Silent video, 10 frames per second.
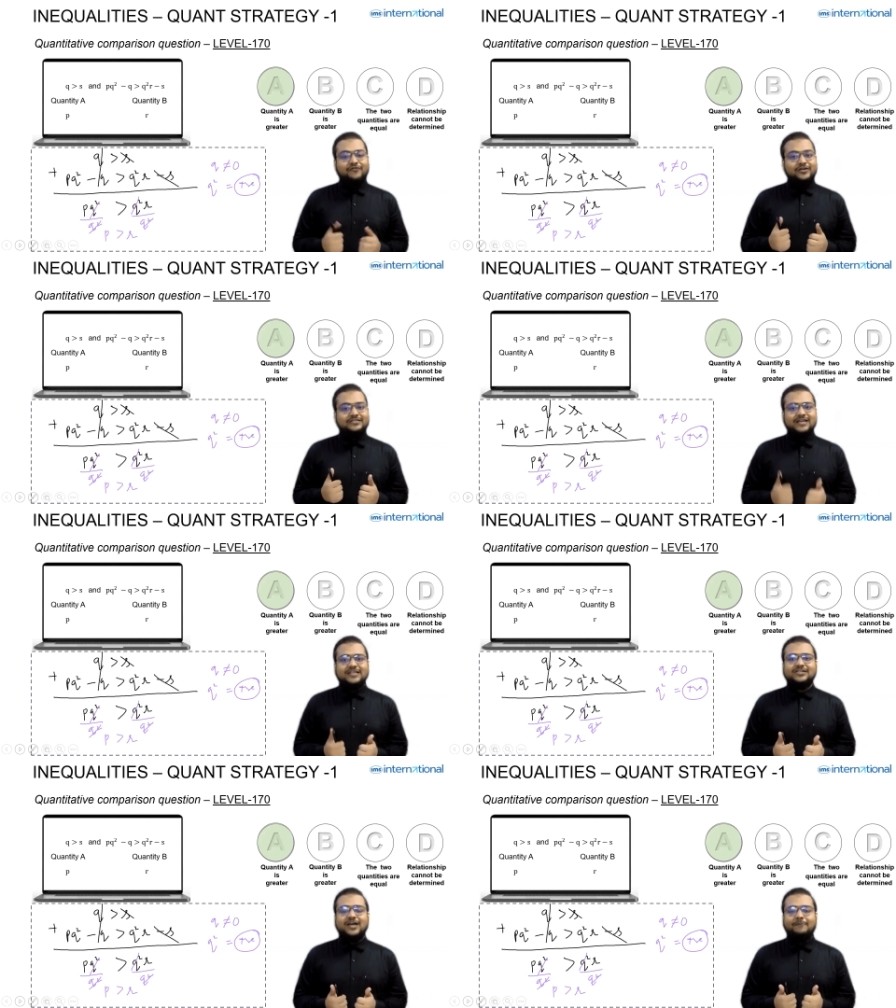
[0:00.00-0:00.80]
For
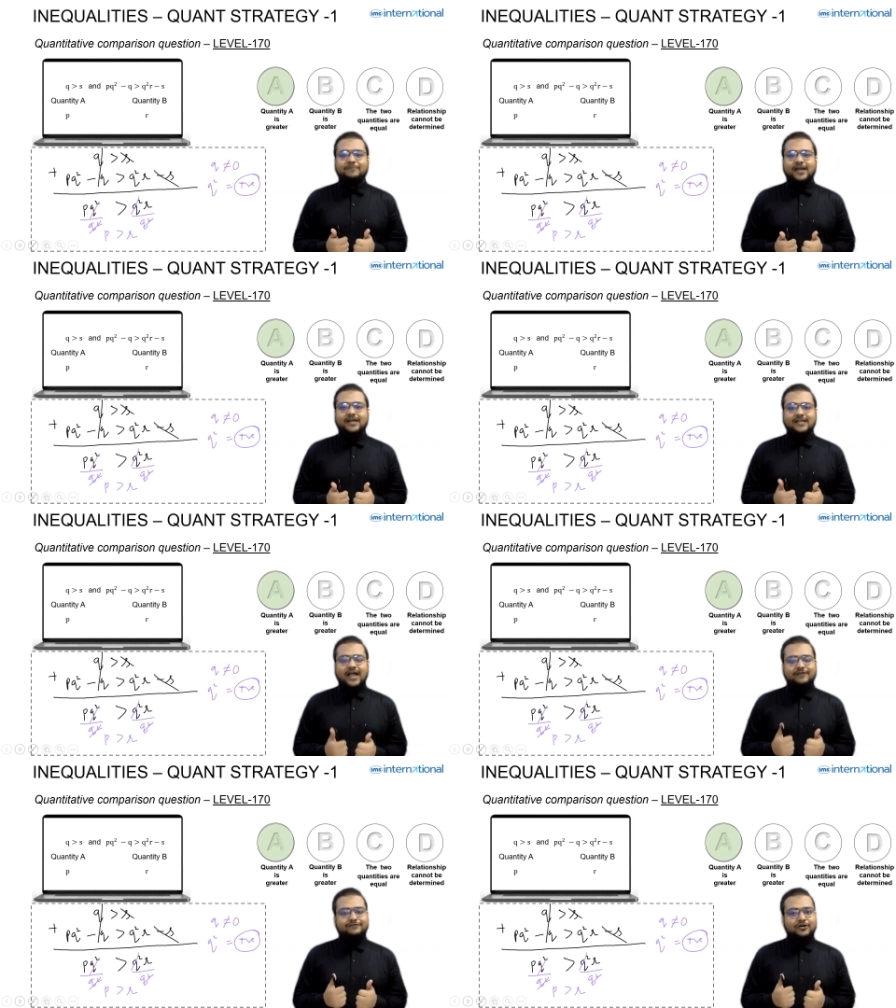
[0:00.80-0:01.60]
such updates
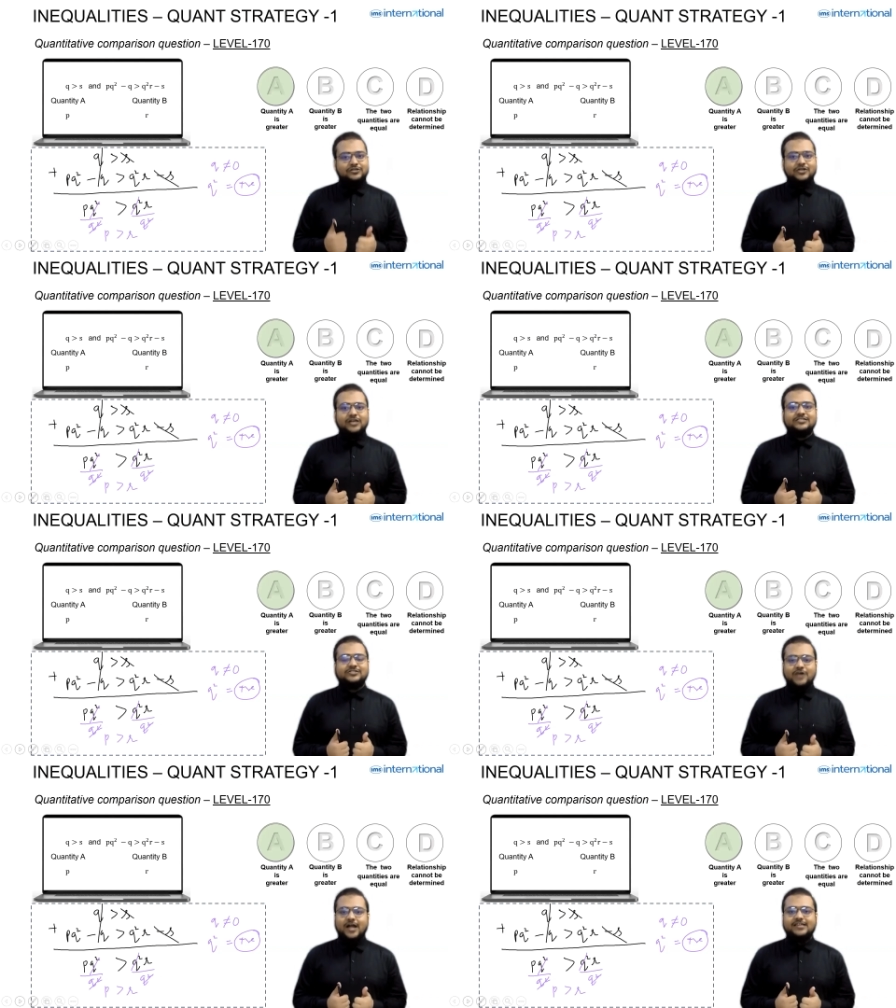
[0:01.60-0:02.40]
and for such
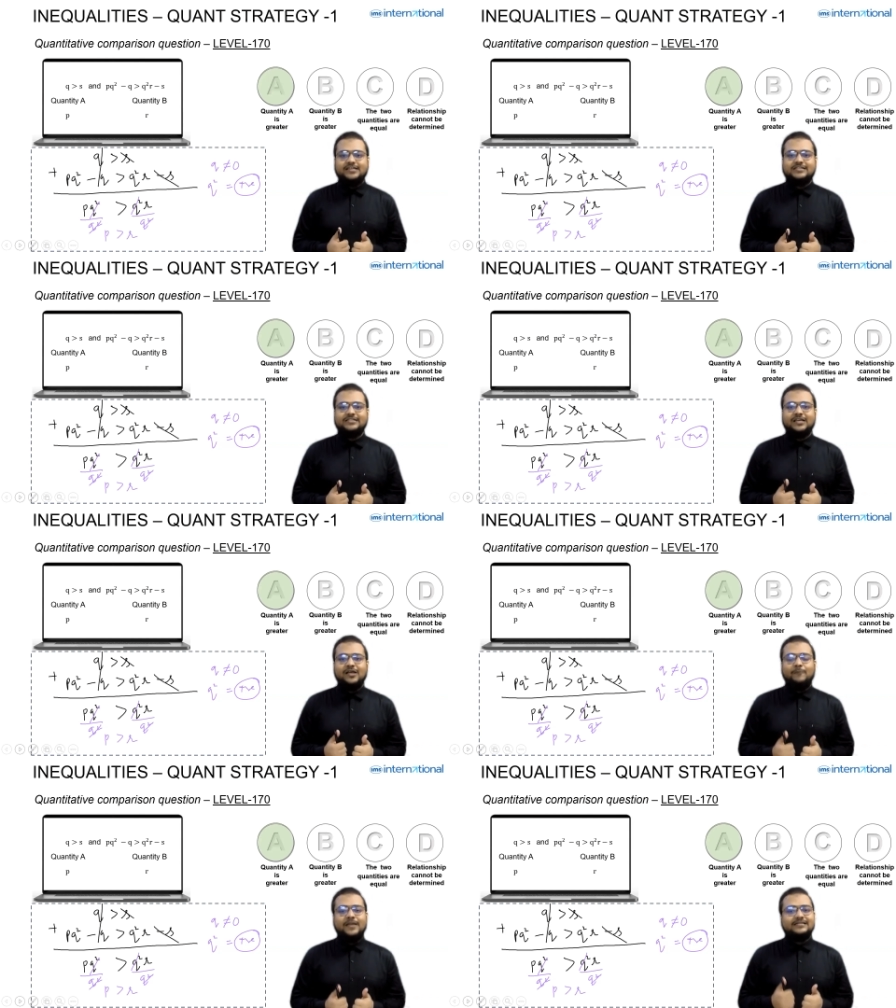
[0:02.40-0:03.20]
strategies,
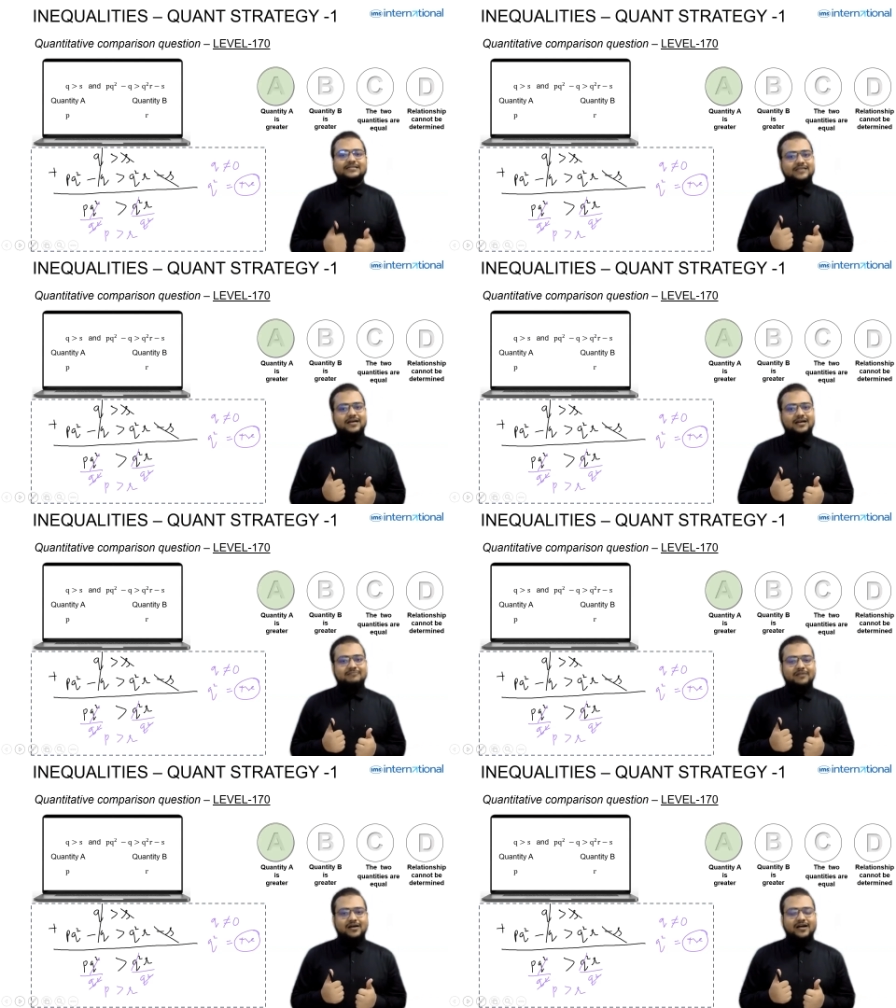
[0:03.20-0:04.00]
please
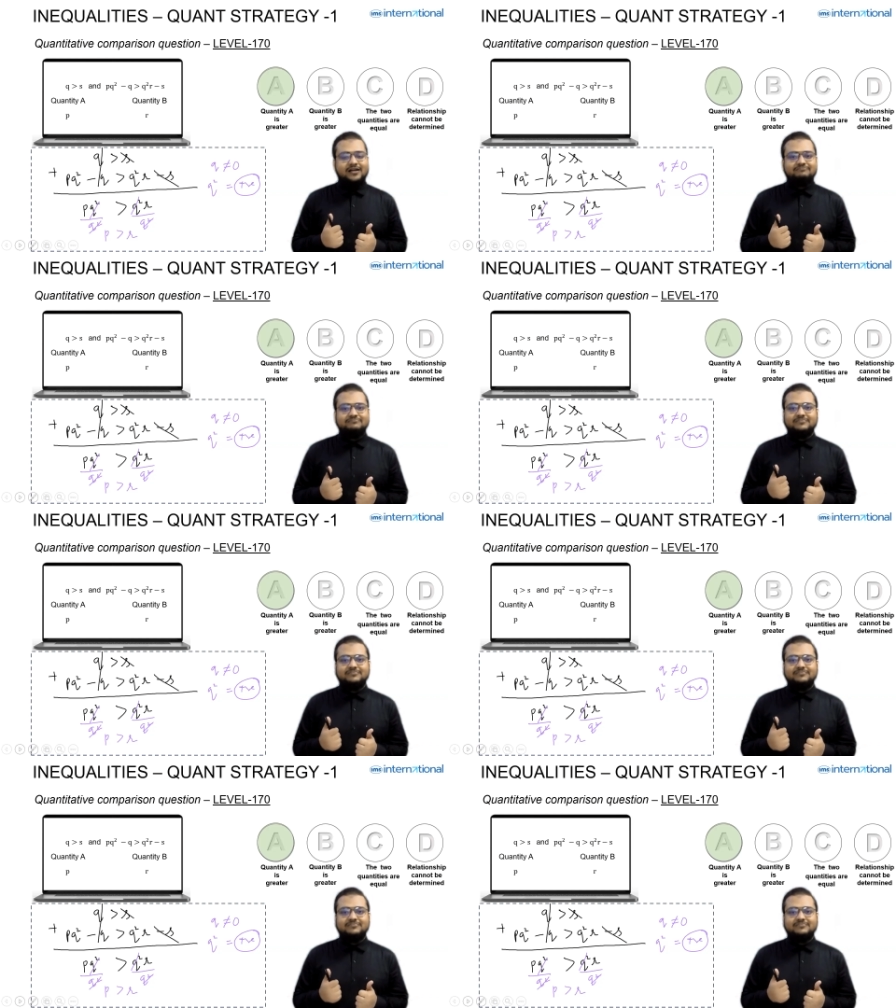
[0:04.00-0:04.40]
uh, uh,